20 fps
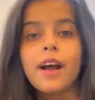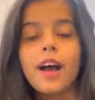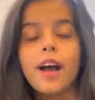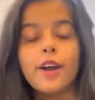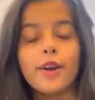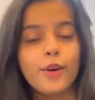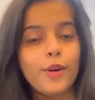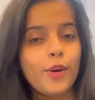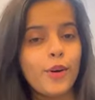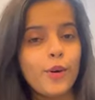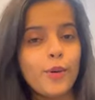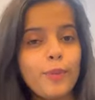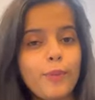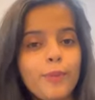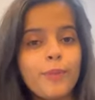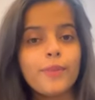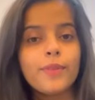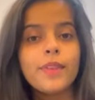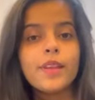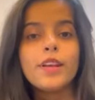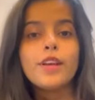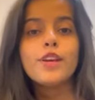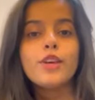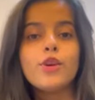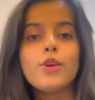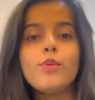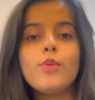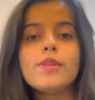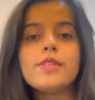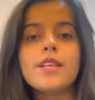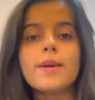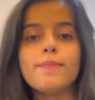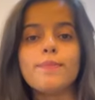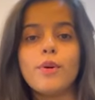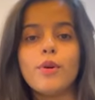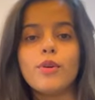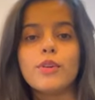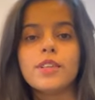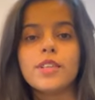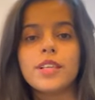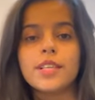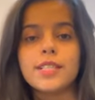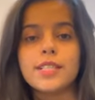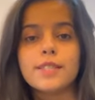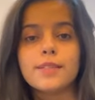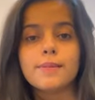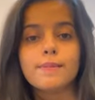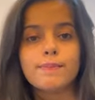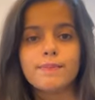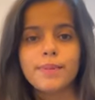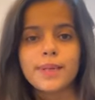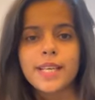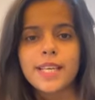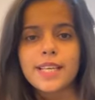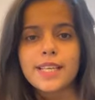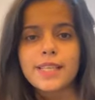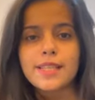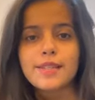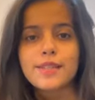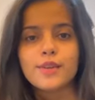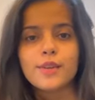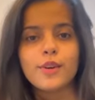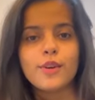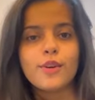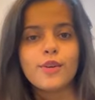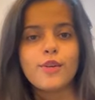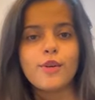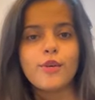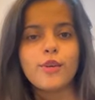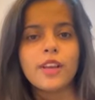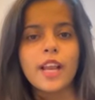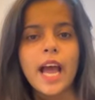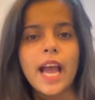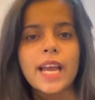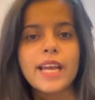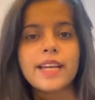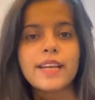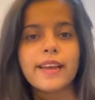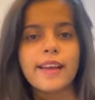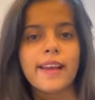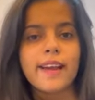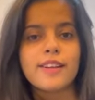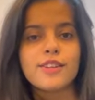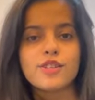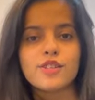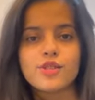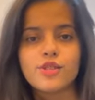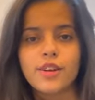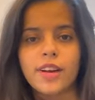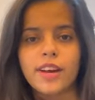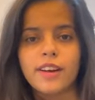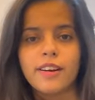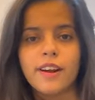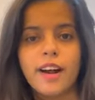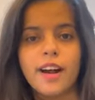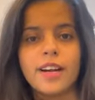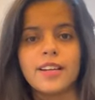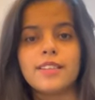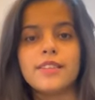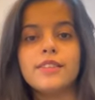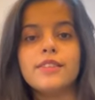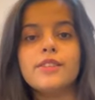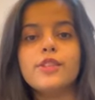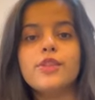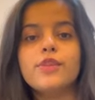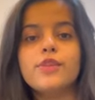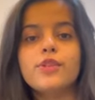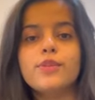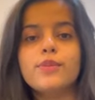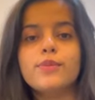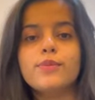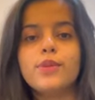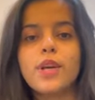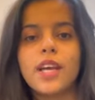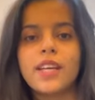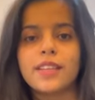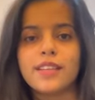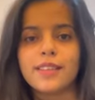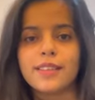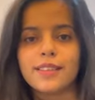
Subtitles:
I hope you will support us. Please go like and share our YouTube channel.